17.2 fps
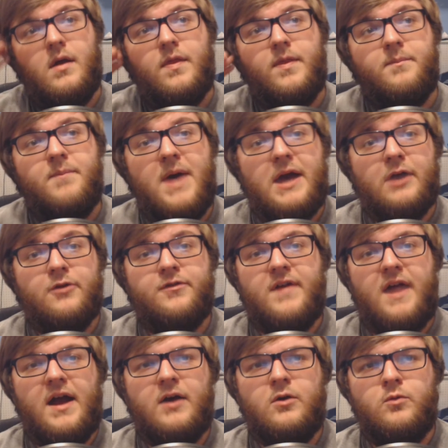The battle
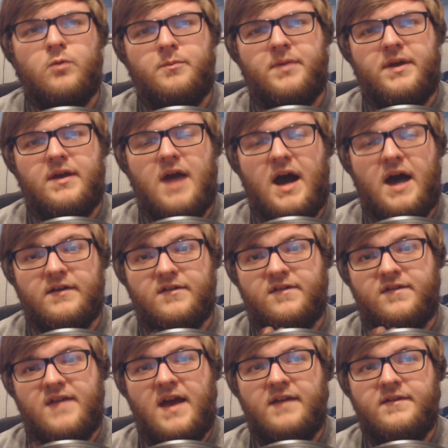style will be on
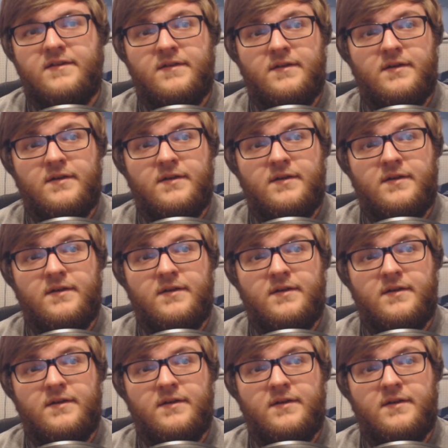Sept,